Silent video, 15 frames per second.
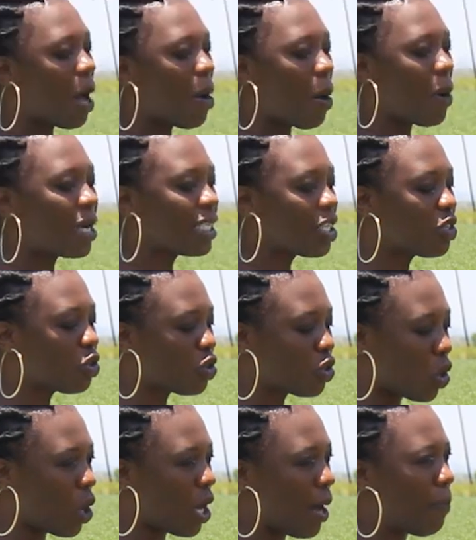Now, I want us to
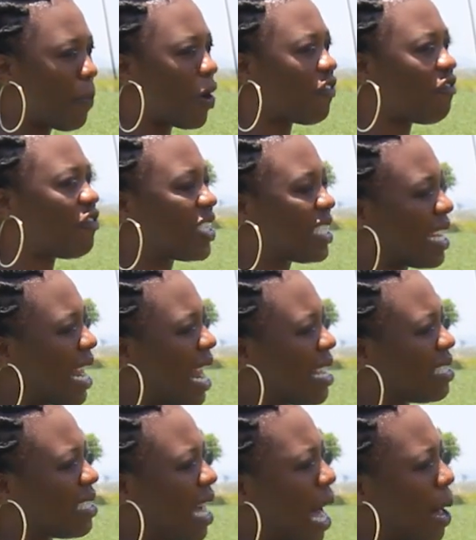talk about
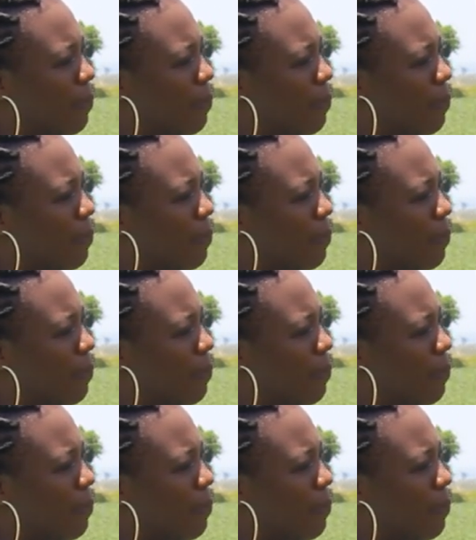fertilizer